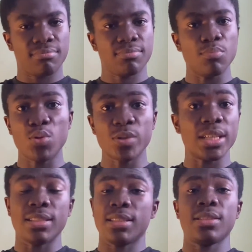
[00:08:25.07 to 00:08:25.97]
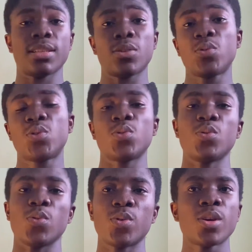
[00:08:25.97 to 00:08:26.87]
mode, and you're good to
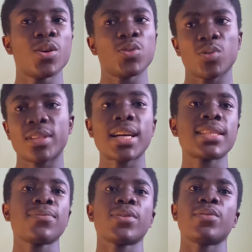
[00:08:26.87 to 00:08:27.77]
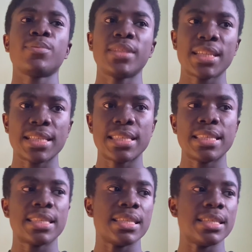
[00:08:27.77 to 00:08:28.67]
go. So that's it for the Redmi
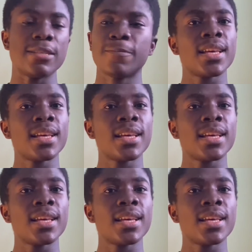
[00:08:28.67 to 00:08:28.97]
13C,